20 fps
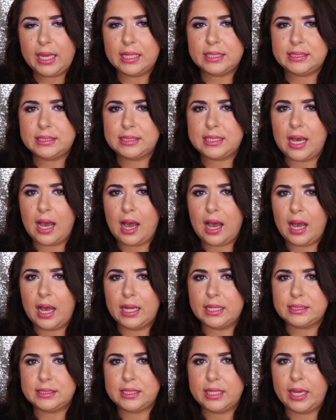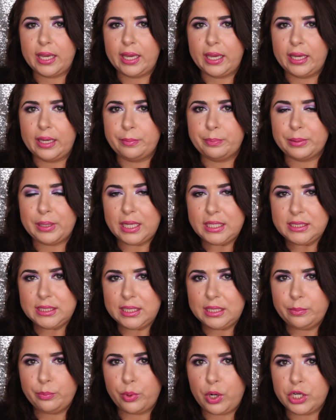It's got a
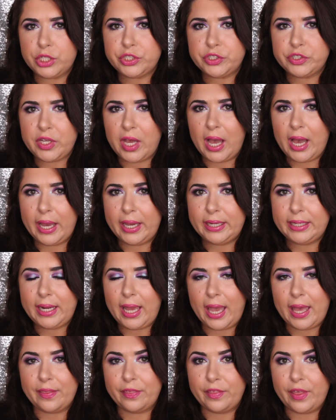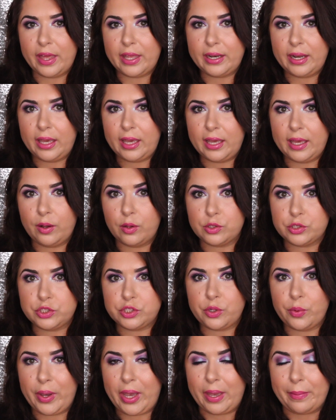blending brush side and then
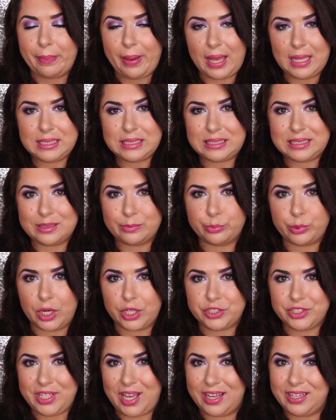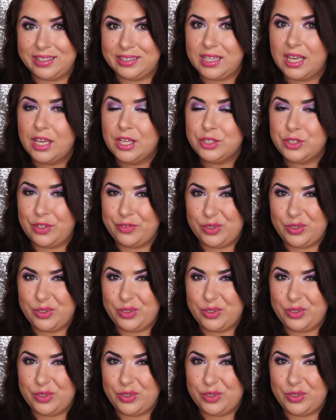also a pencil brush side.